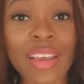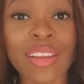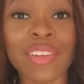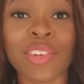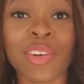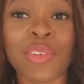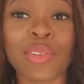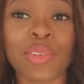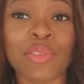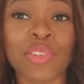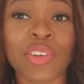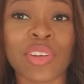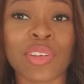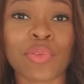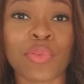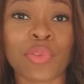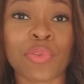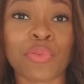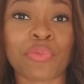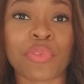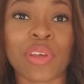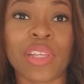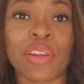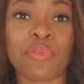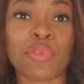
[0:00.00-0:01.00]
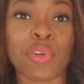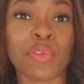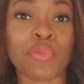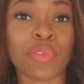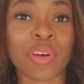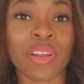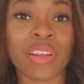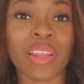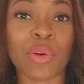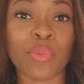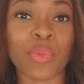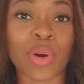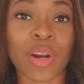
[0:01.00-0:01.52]
in terms of just
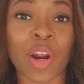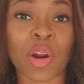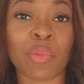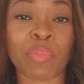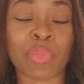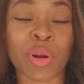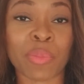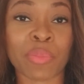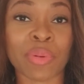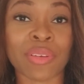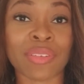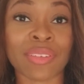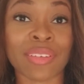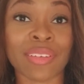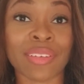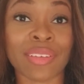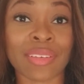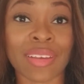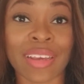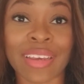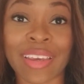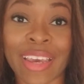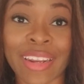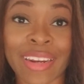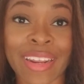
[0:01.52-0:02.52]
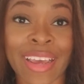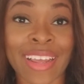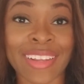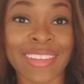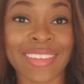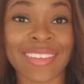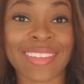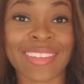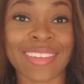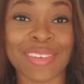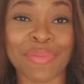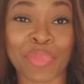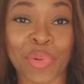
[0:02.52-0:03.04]
fulfilling what our purpose is. Again,
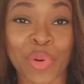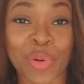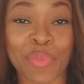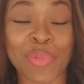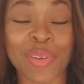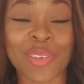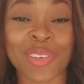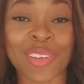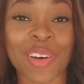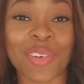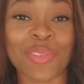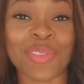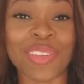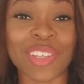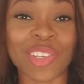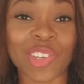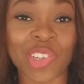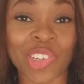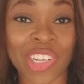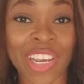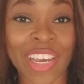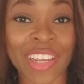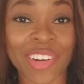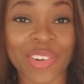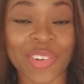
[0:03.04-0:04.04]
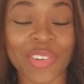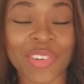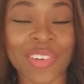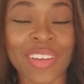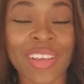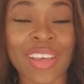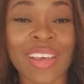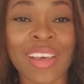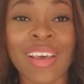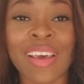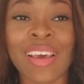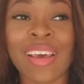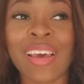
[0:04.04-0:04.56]
hence the purpose of this channel.
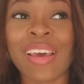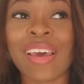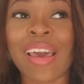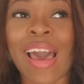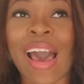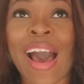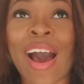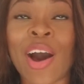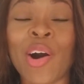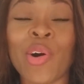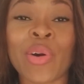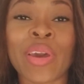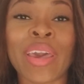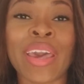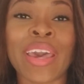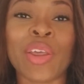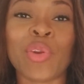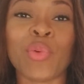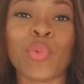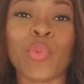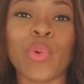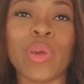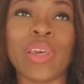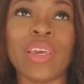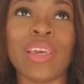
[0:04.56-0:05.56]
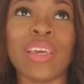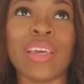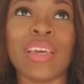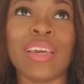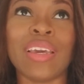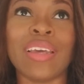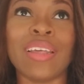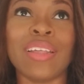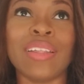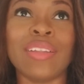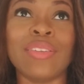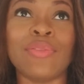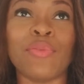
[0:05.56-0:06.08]
How can
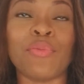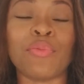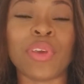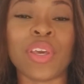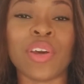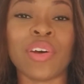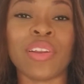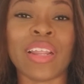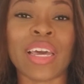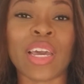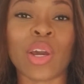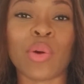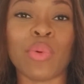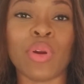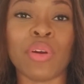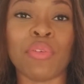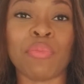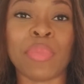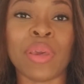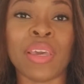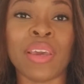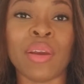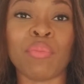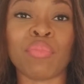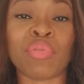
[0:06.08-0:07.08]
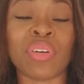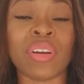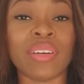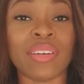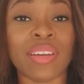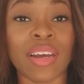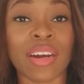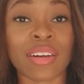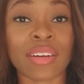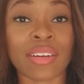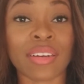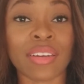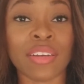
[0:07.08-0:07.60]
we feel like we're being
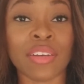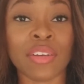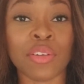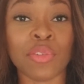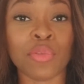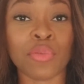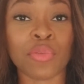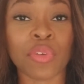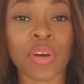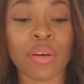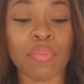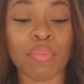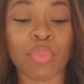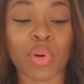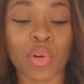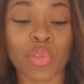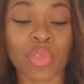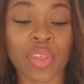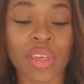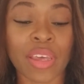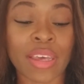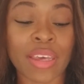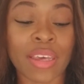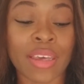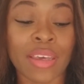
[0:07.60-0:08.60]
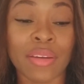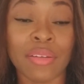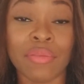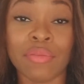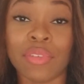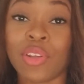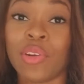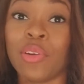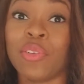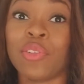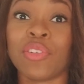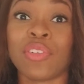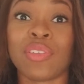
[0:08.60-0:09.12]
productive, both in,
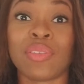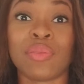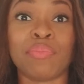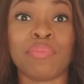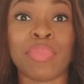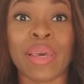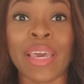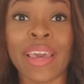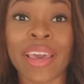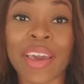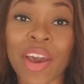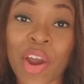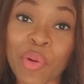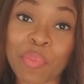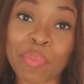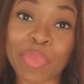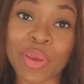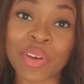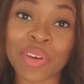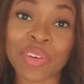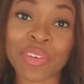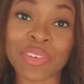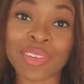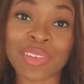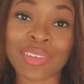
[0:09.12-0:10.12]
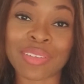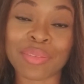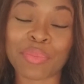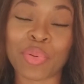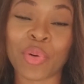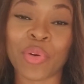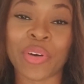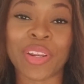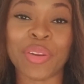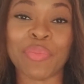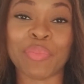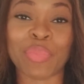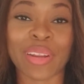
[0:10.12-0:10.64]
just paying our bills,
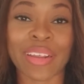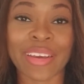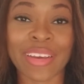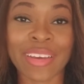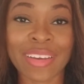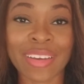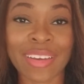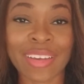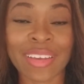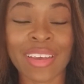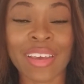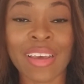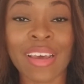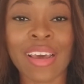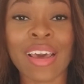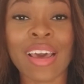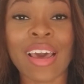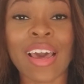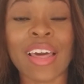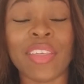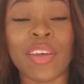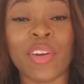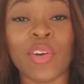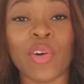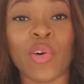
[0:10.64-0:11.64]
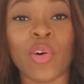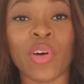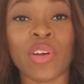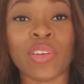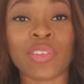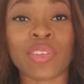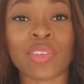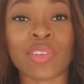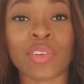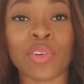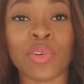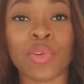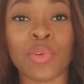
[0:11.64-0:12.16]
point blank, and then
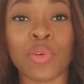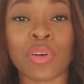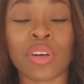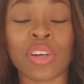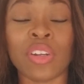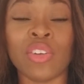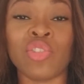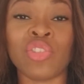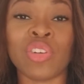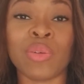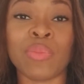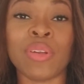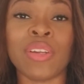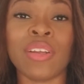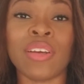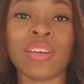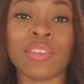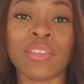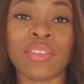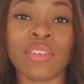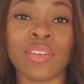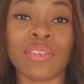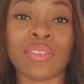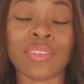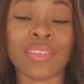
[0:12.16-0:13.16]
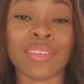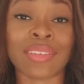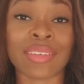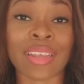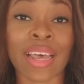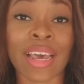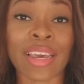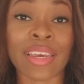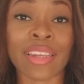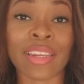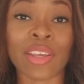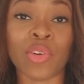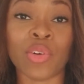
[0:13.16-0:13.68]
also contributing to
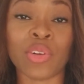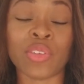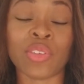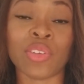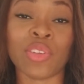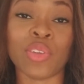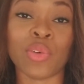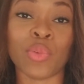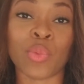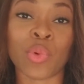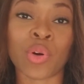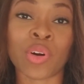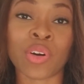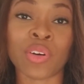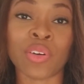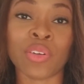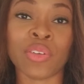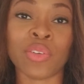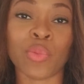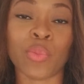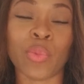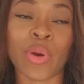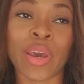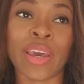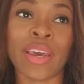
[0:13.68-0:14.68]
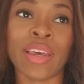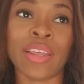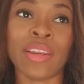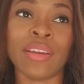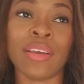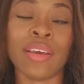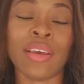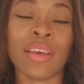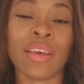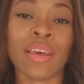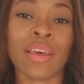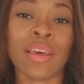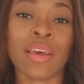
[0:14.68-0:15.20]
society or to the world when
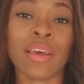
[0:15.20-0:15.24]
